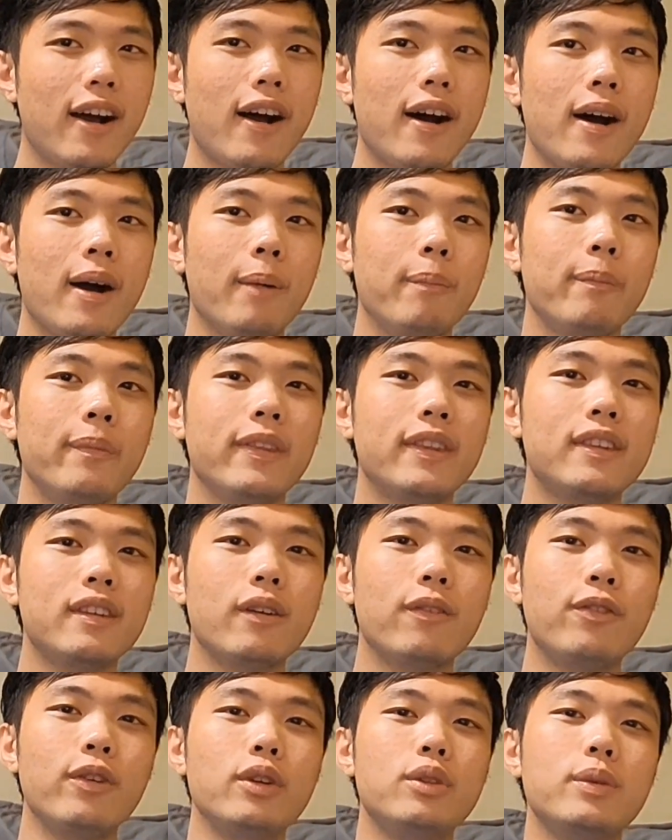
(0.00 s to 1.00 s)

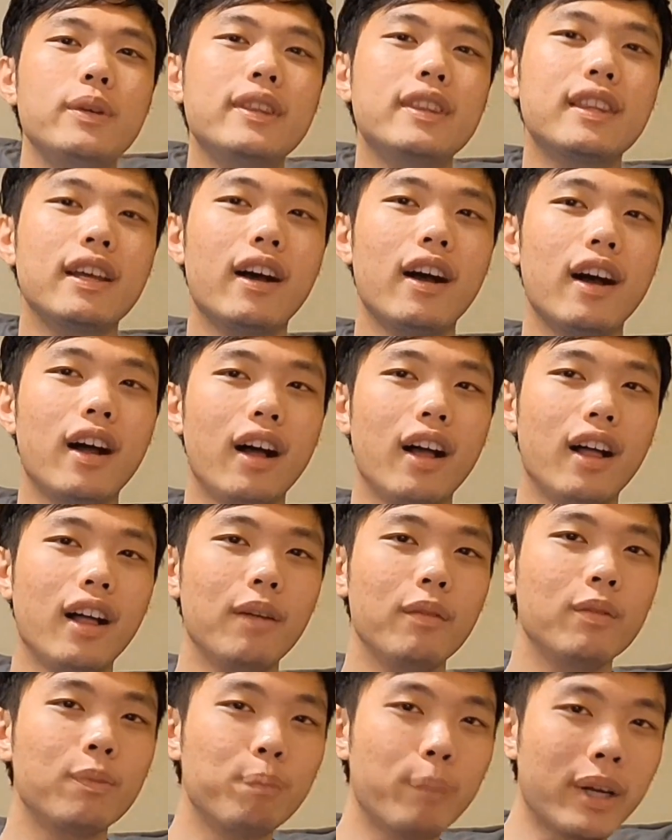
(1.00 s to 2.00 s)
So foods with
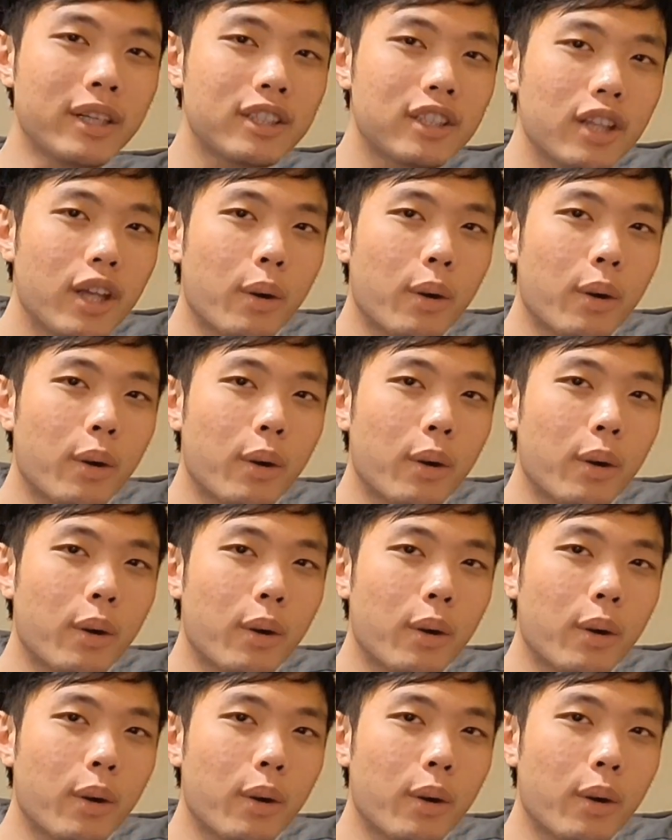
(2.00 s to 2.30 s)
much